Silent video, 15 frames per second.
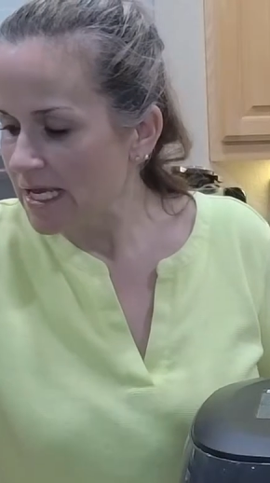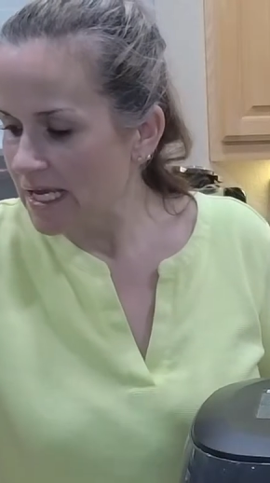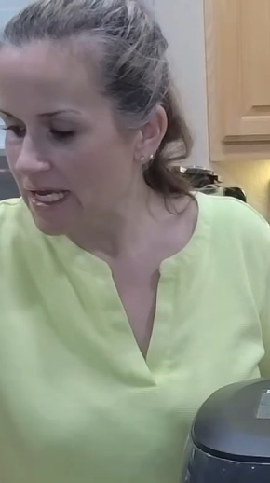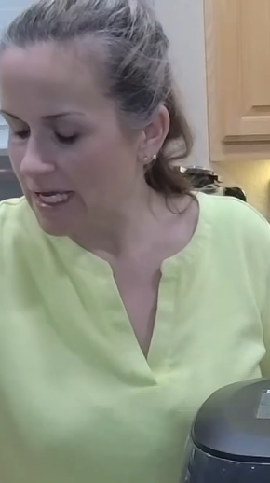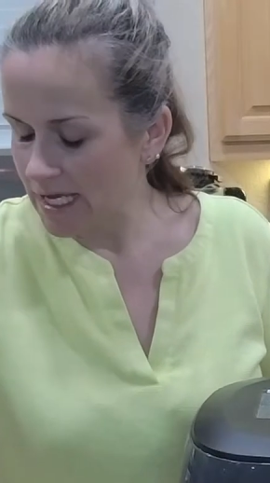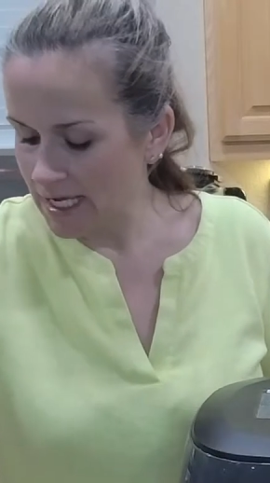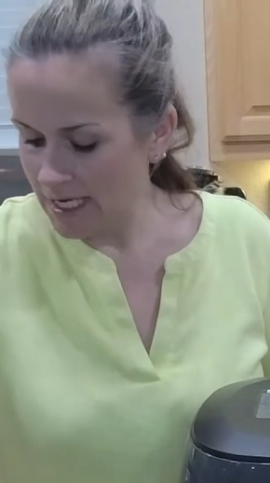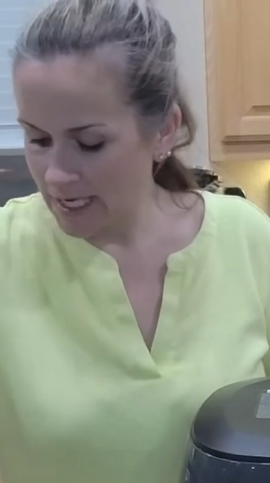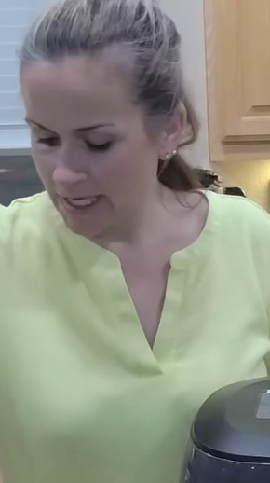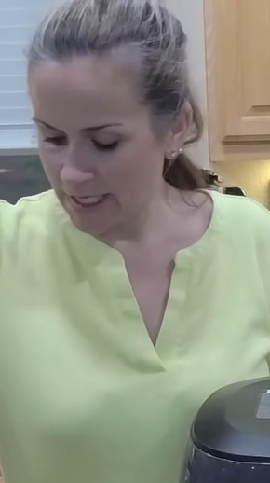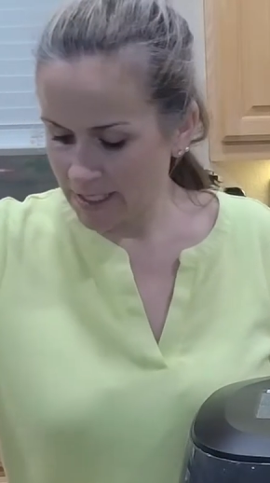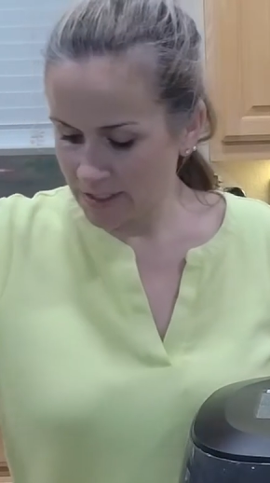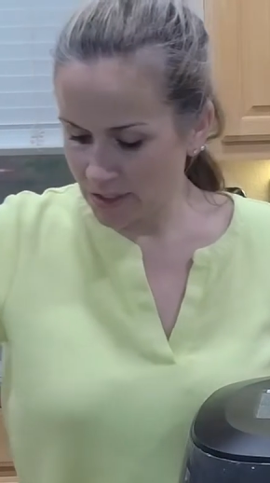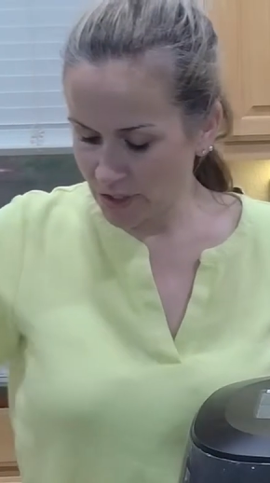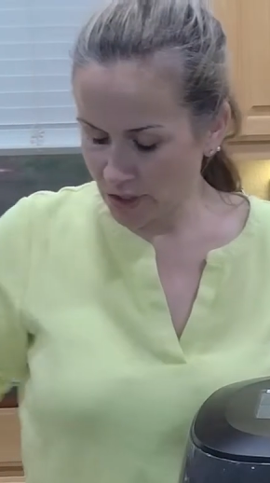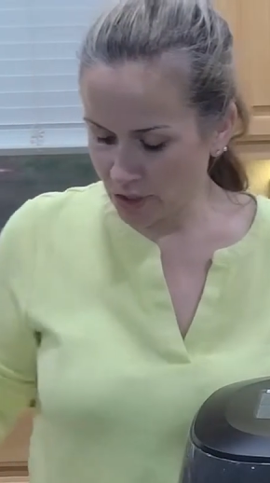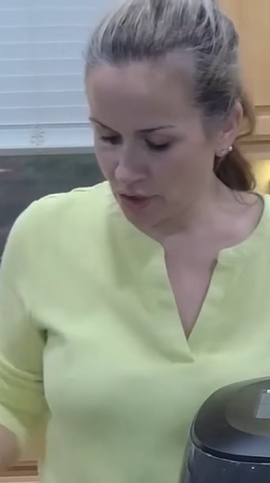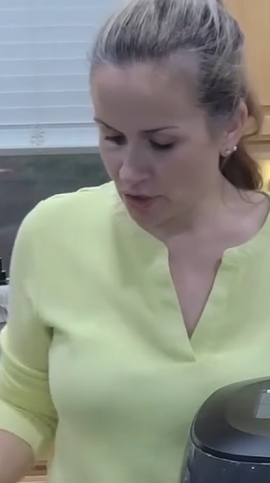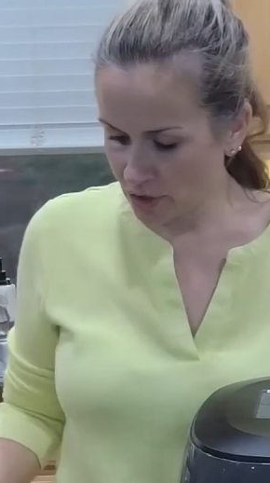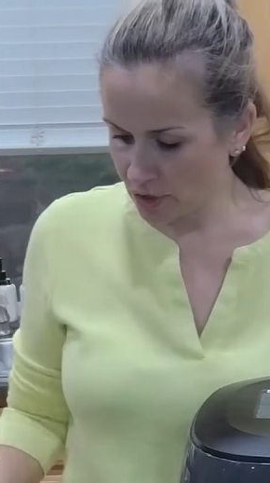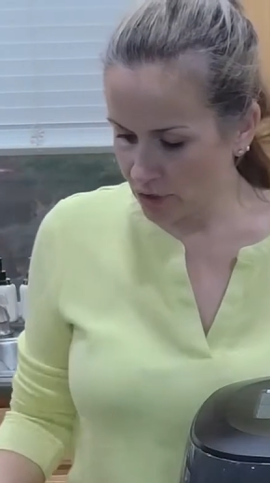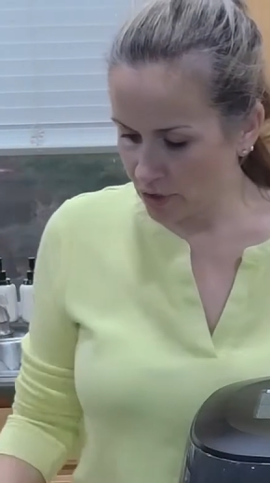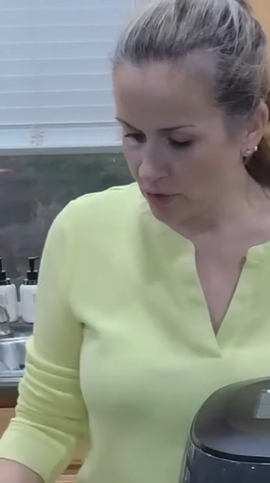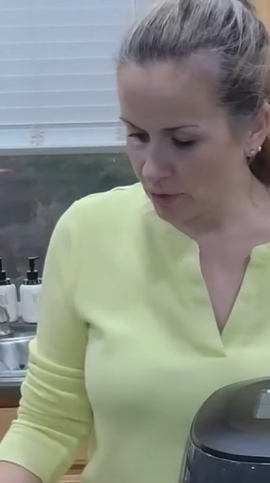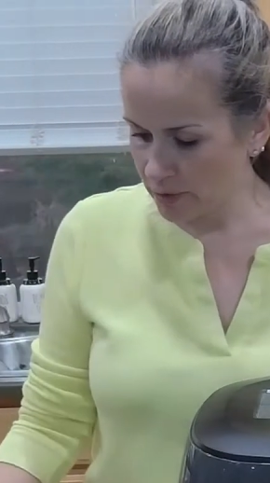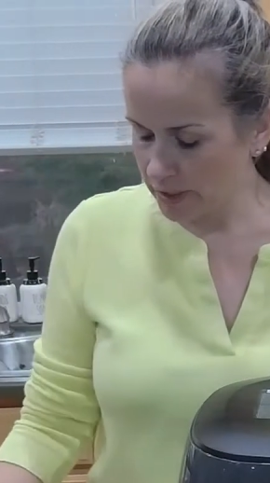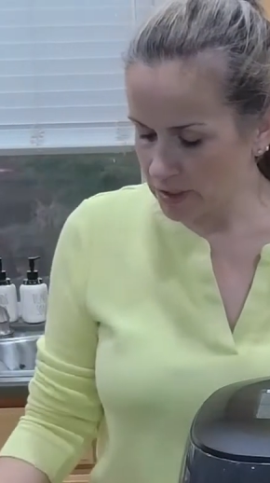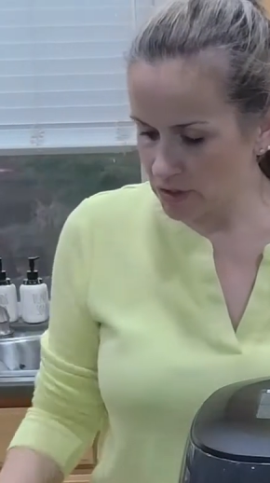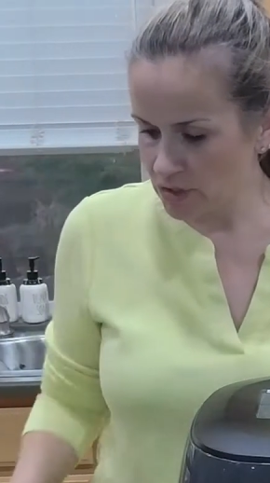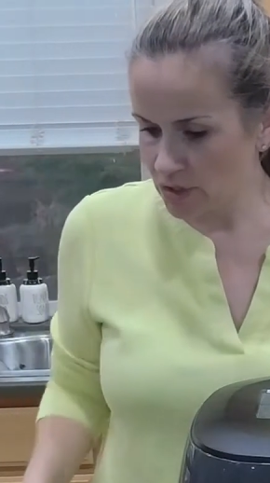And you're
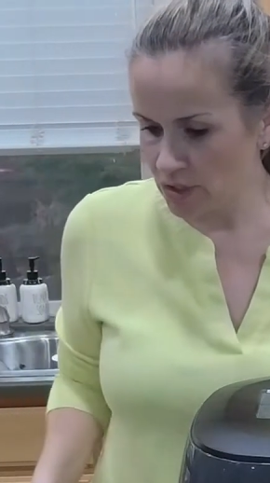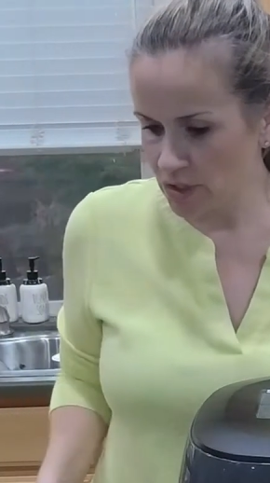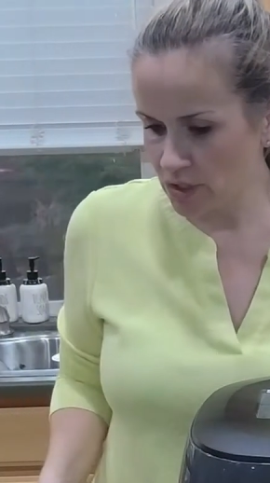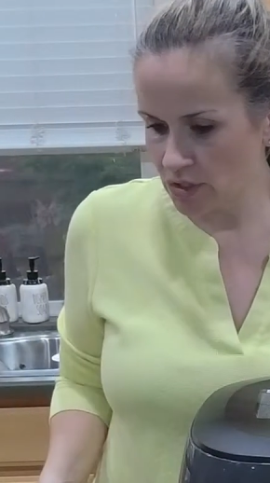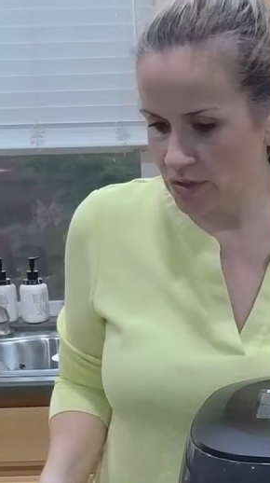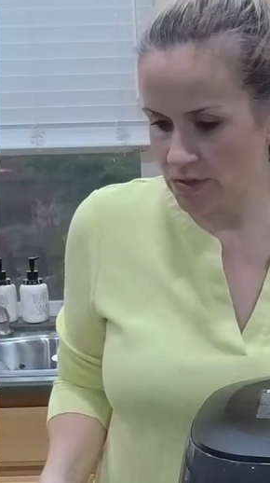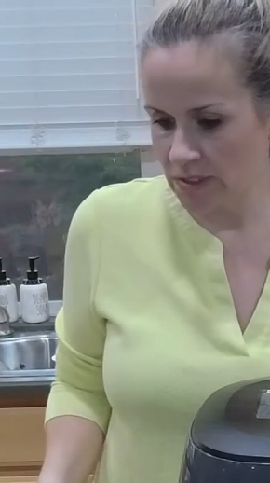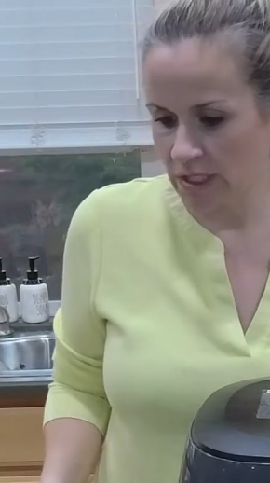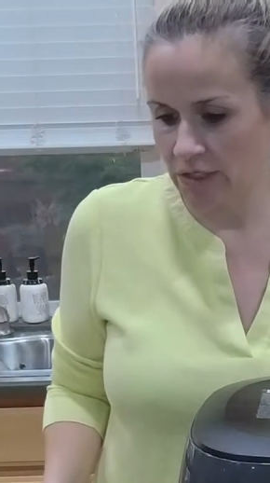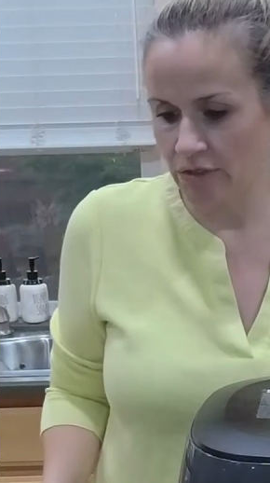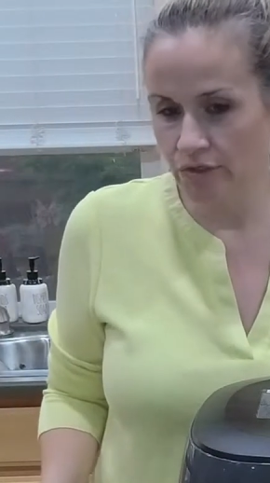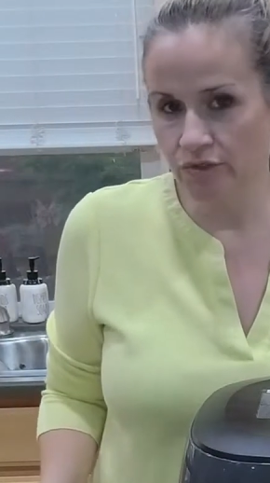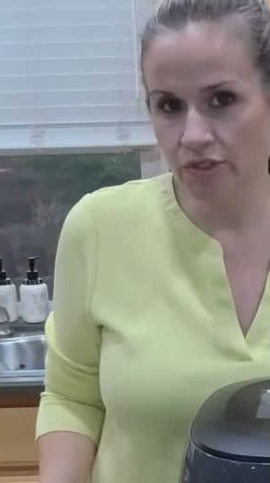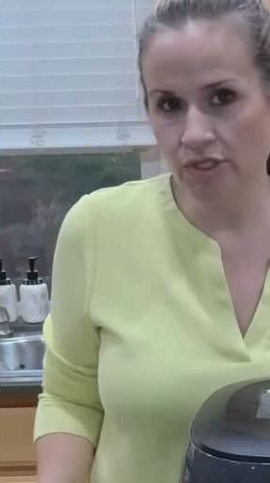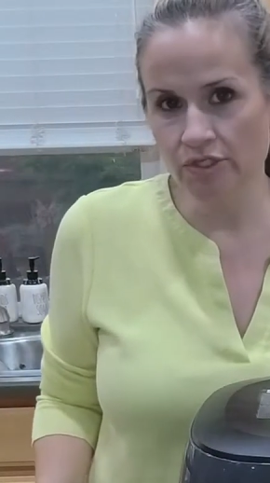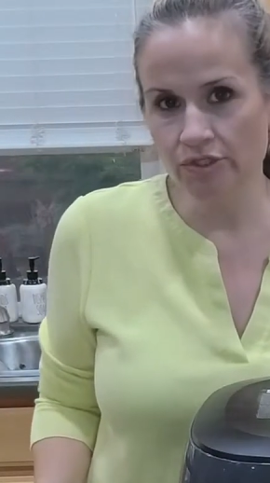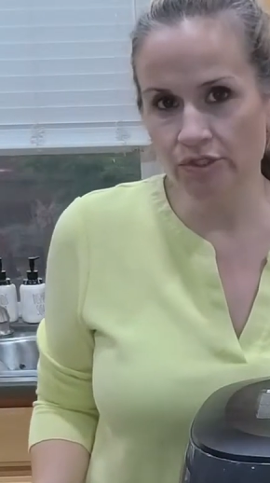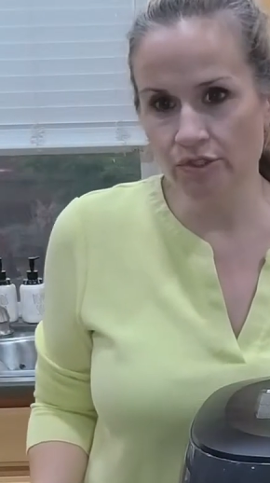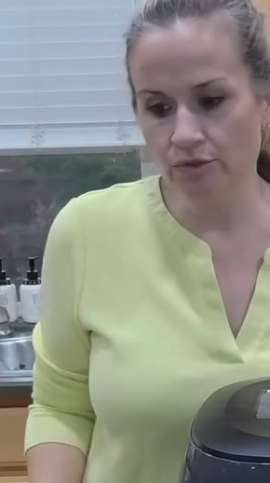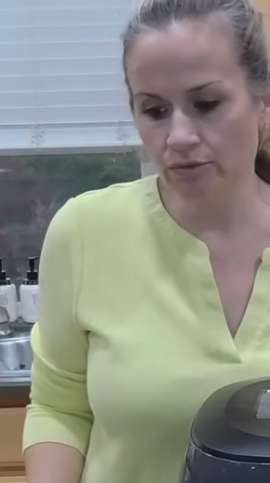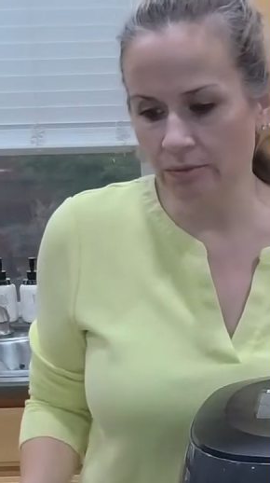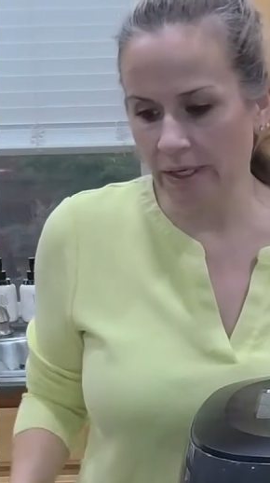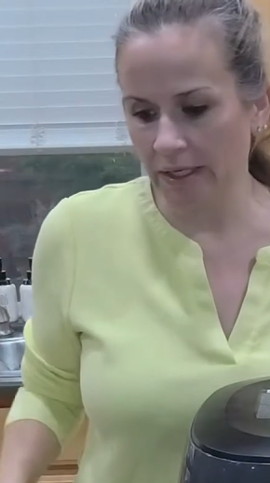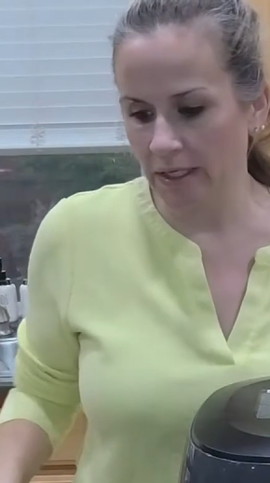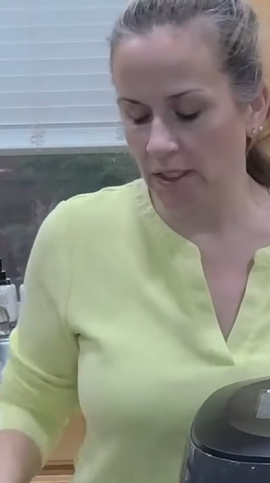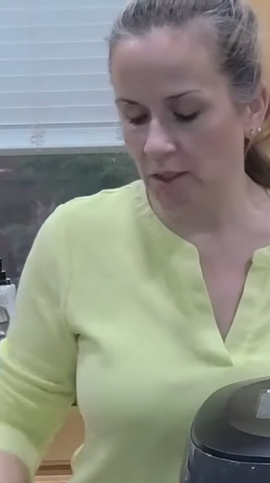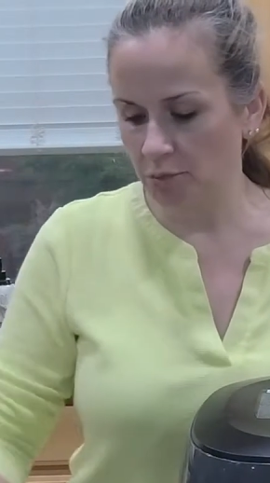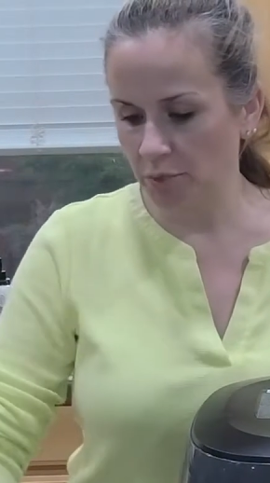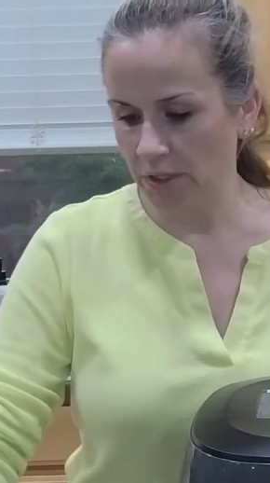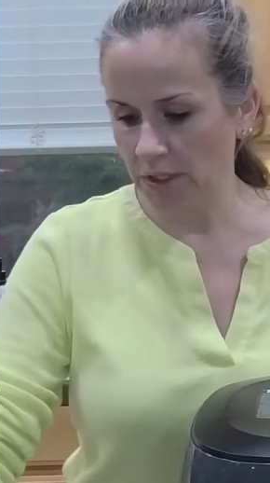going to use, I used our
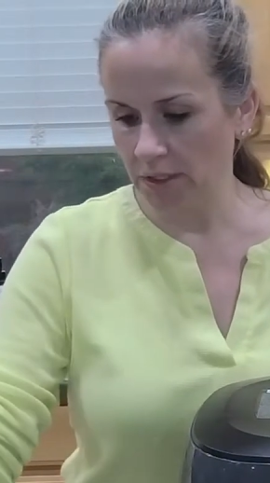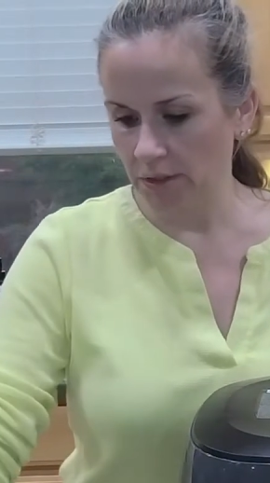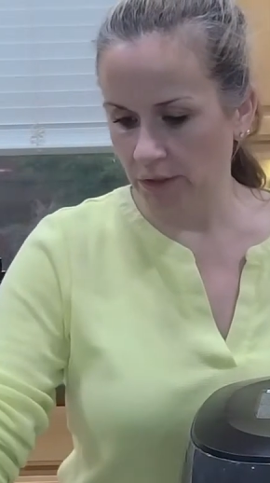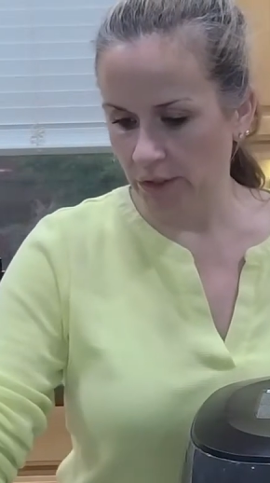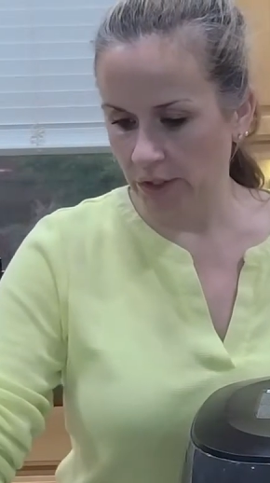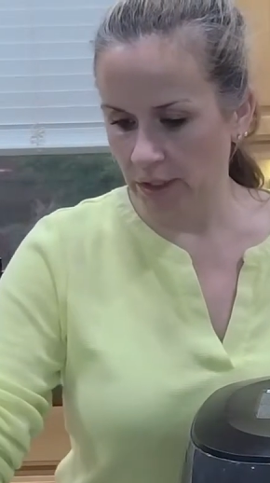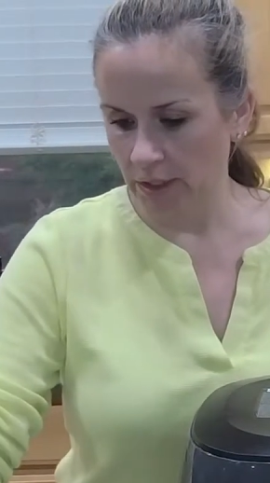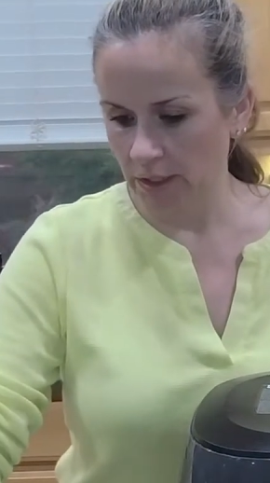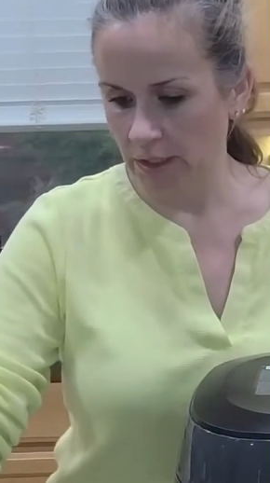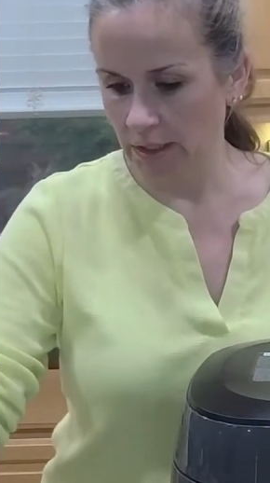serrated peeler,